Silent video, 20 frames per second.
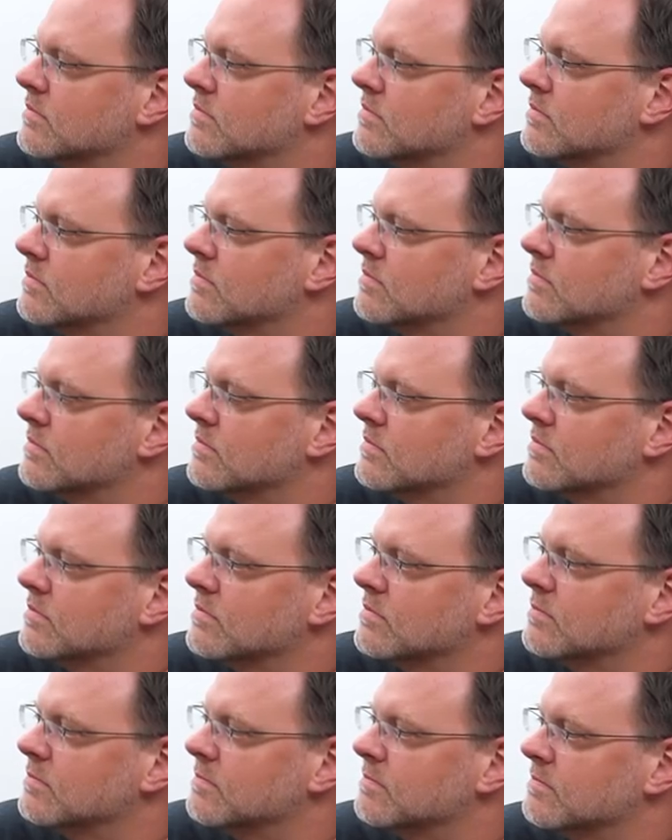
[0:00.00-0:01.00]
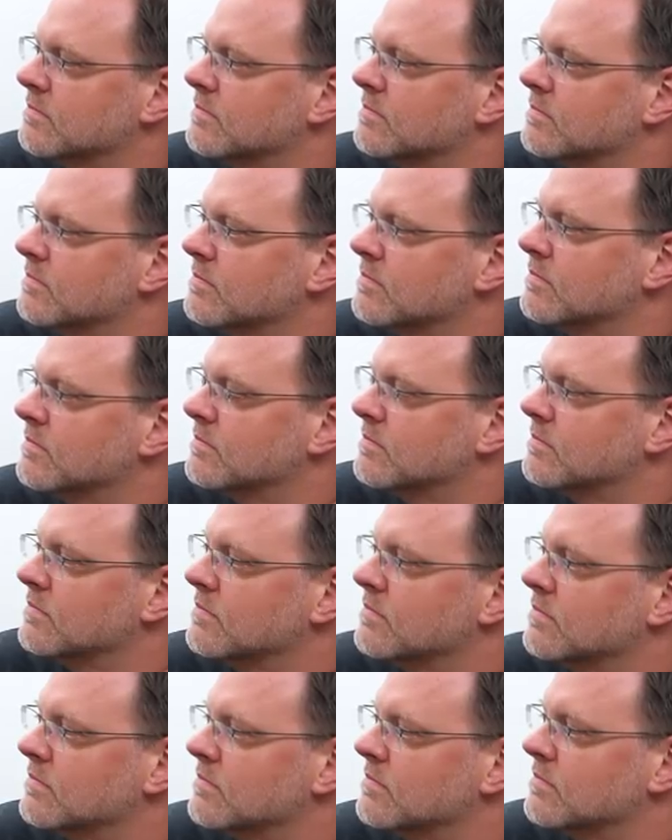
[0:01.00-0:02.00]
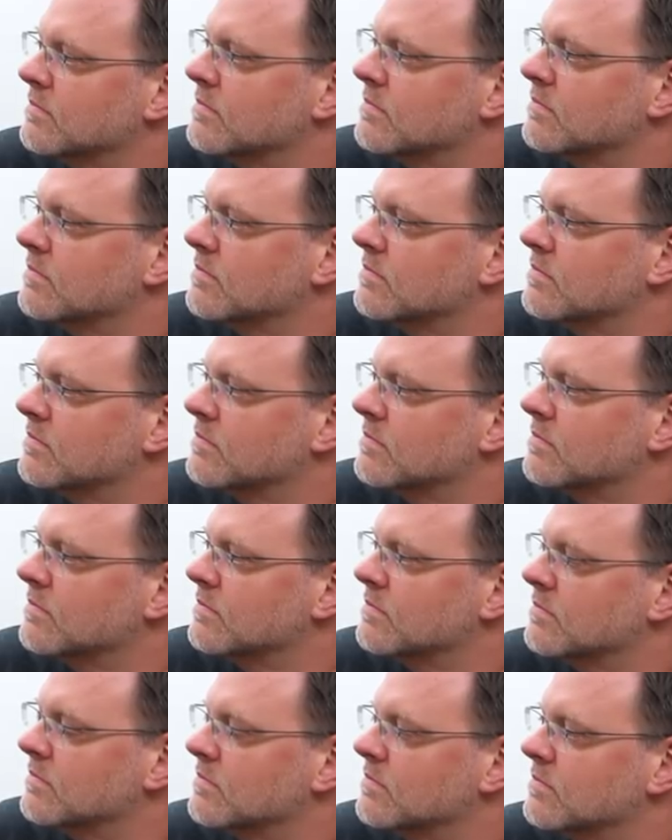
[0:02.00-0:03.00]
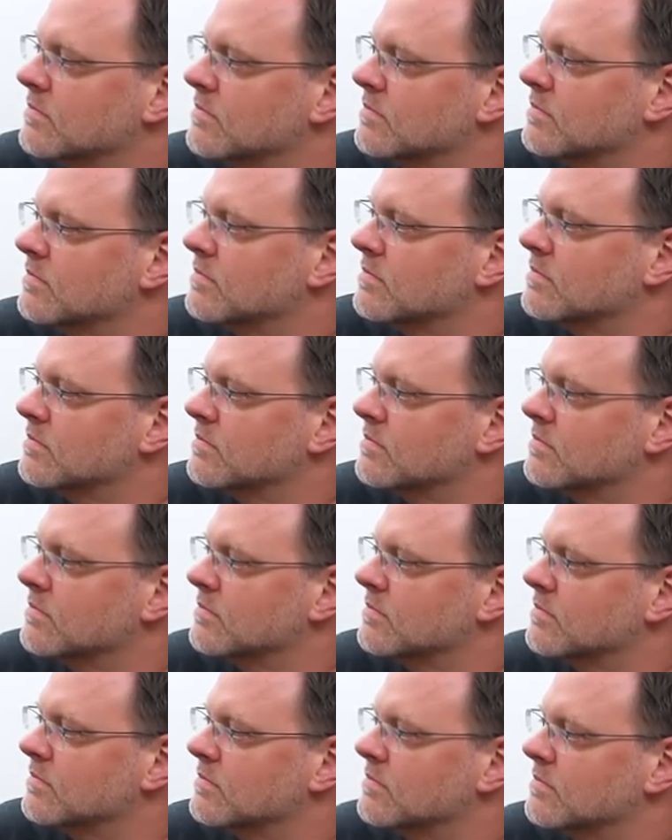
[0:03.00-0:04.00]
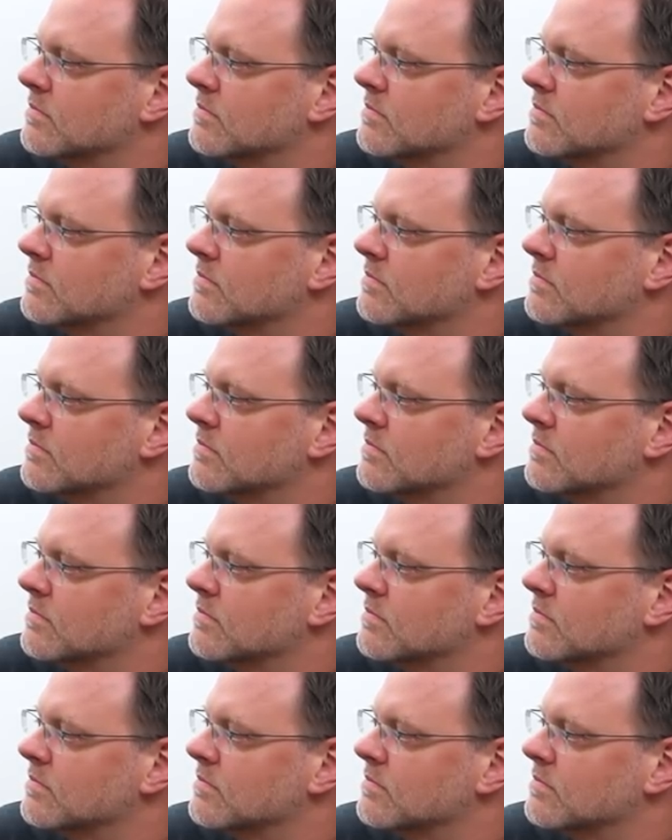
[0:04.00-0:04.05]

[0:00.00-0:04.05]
The person shown says nothing.